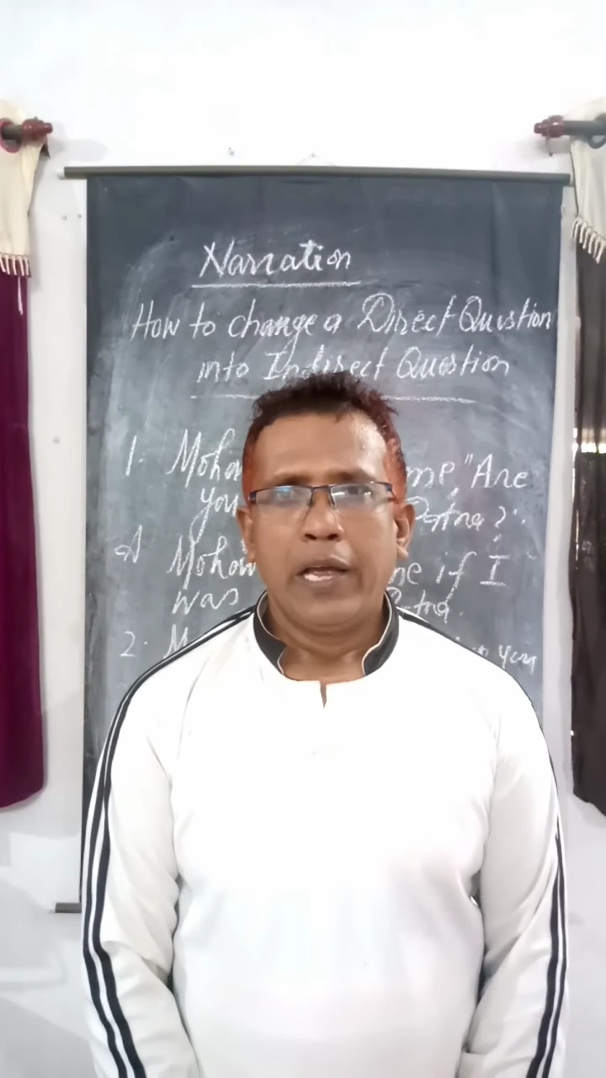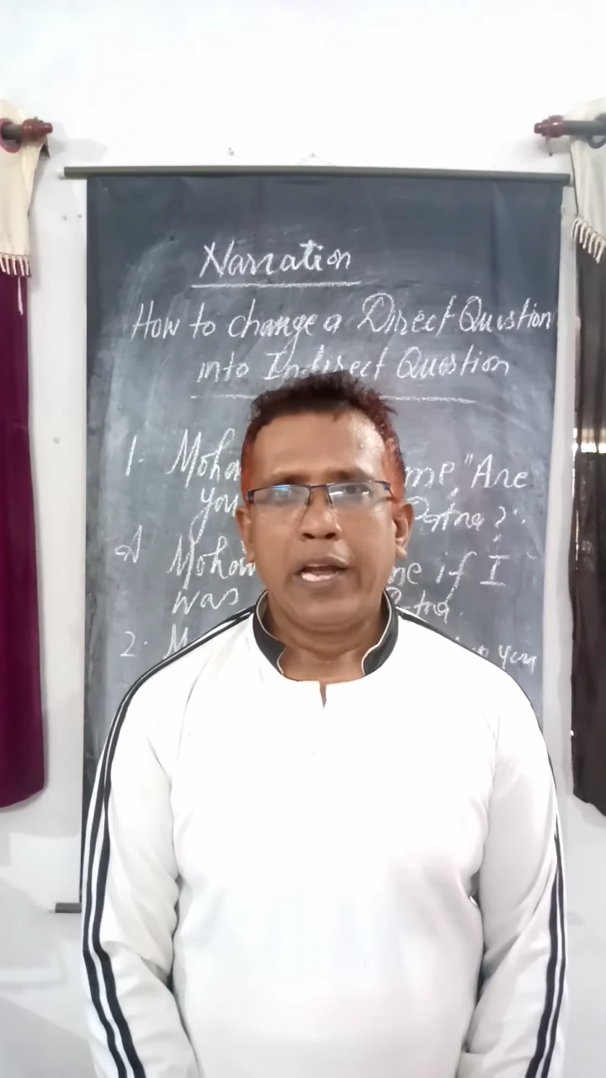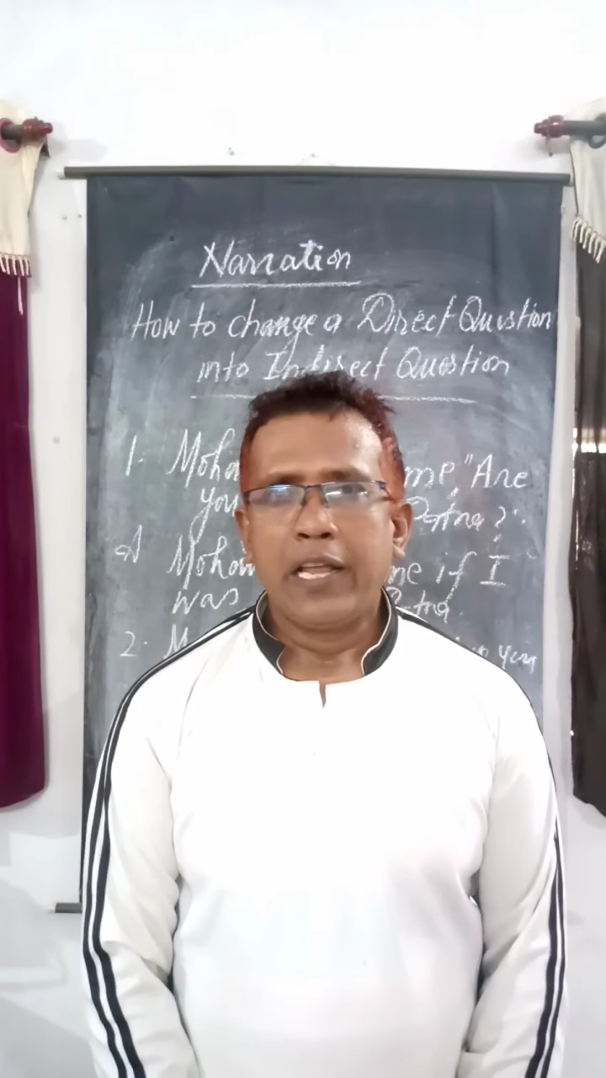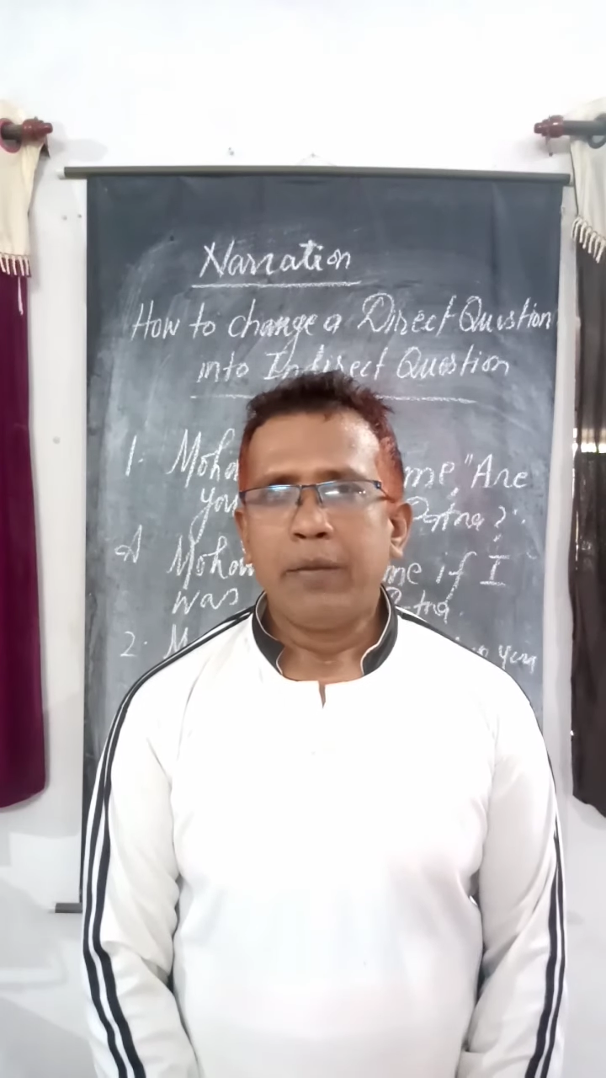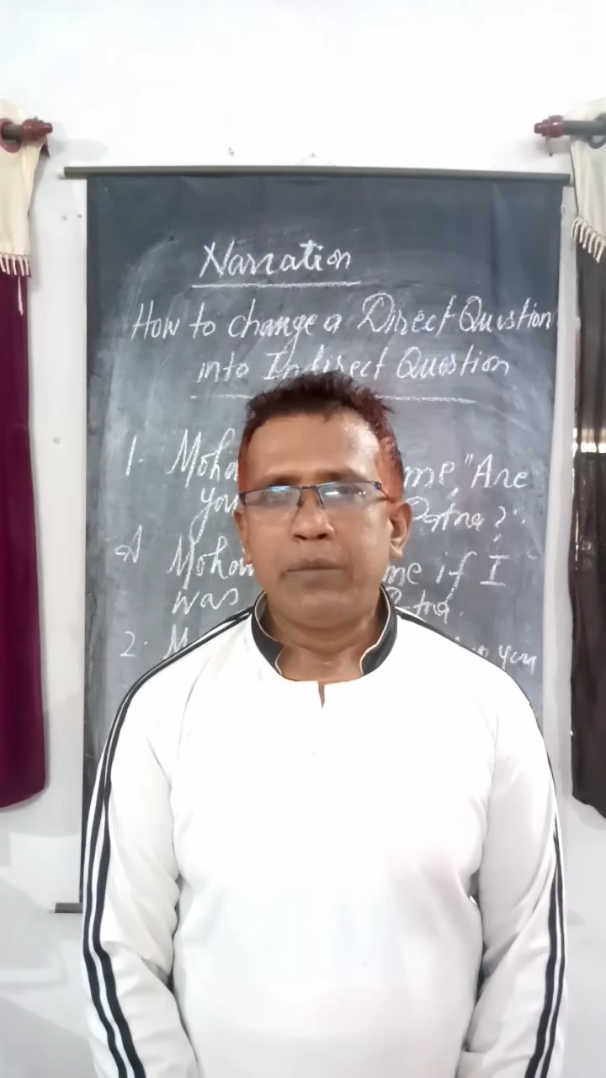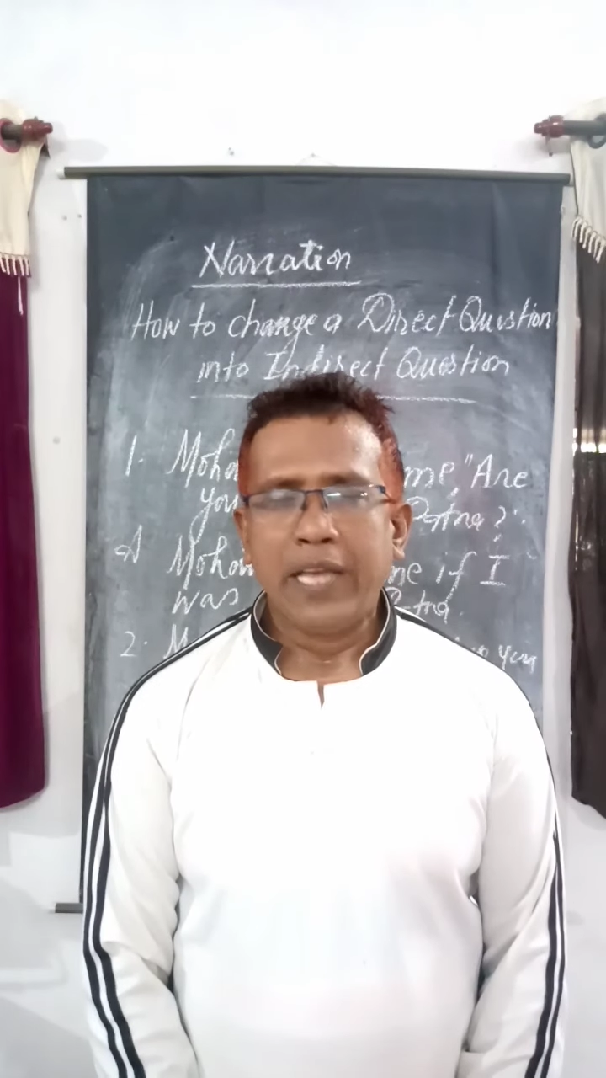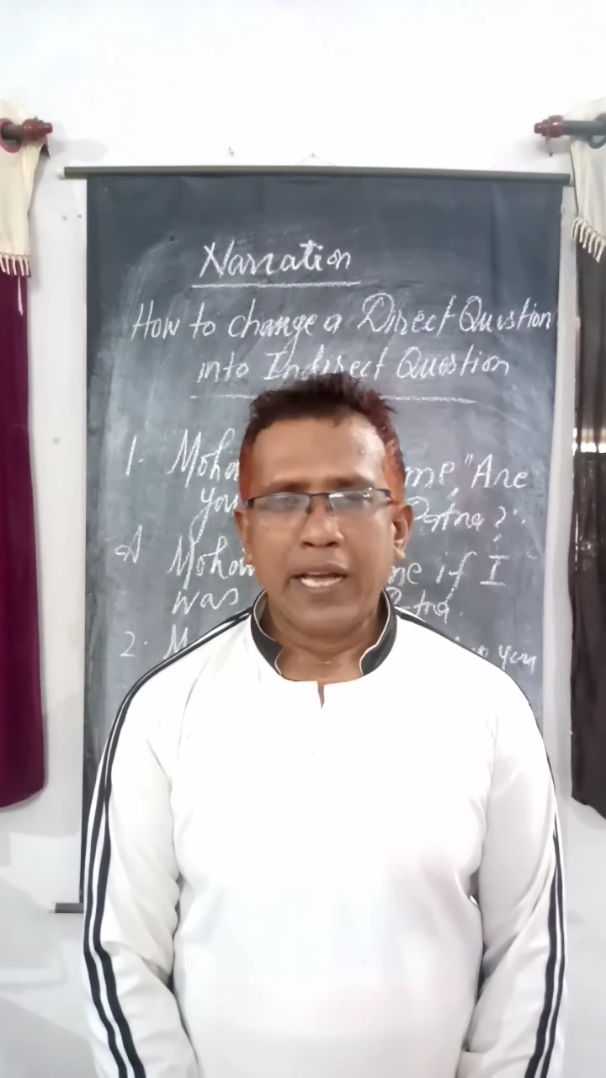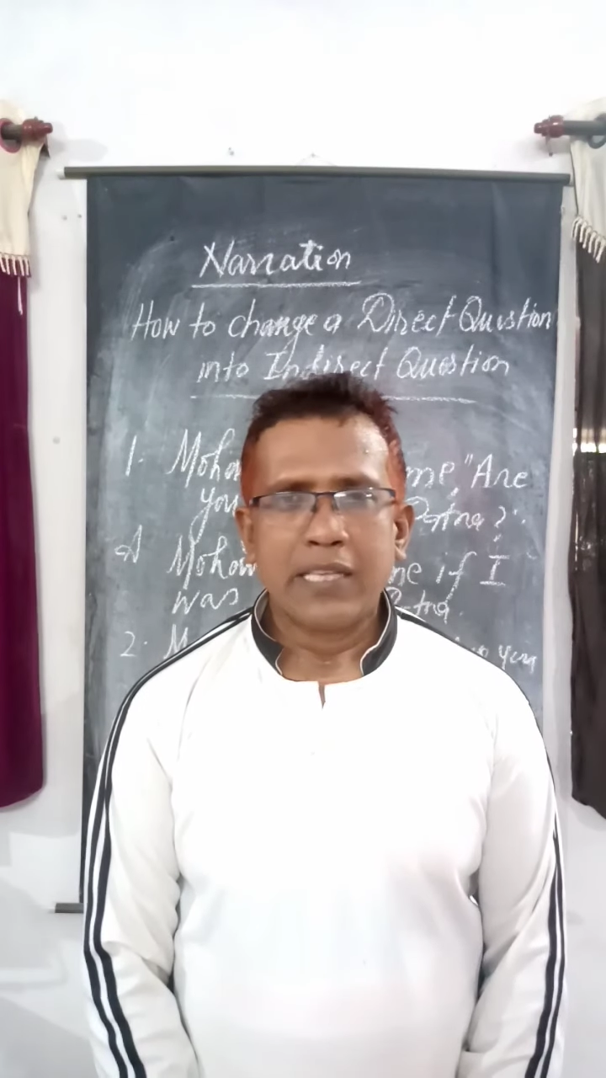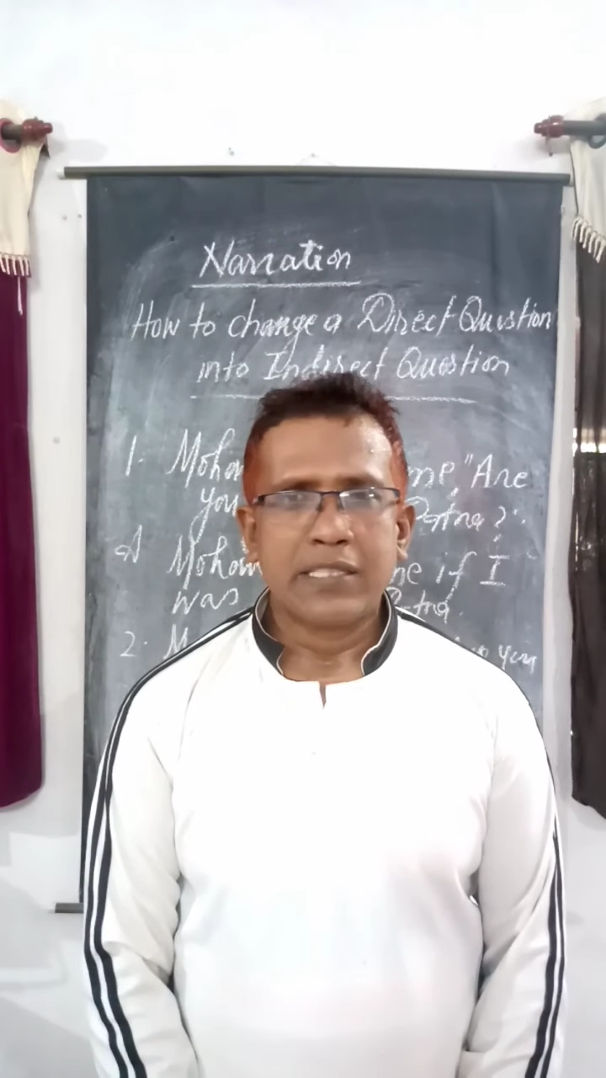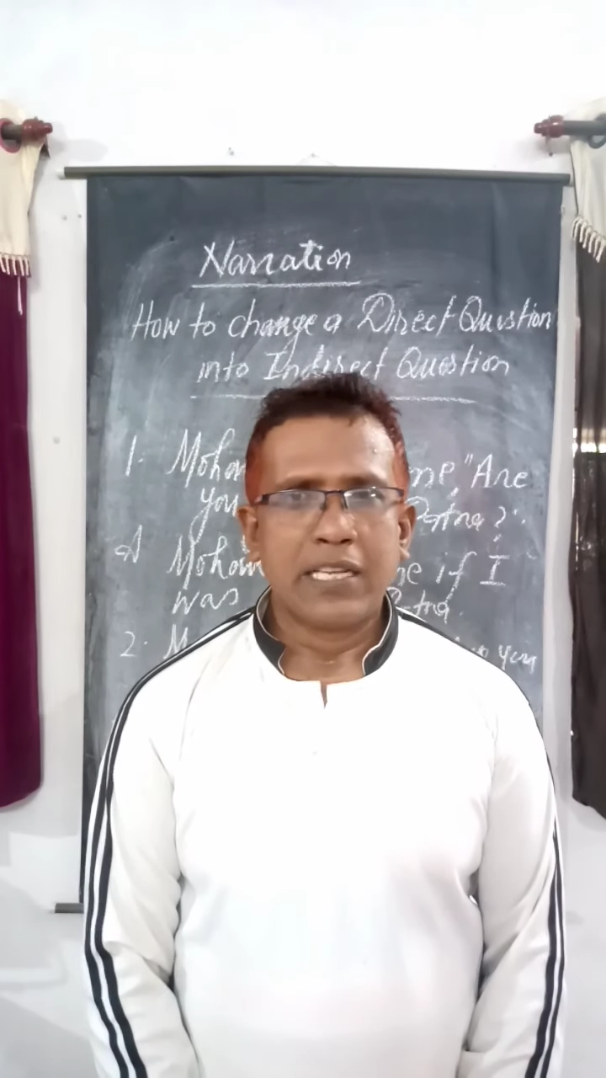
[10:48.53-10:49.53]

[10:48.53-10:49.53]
And if there is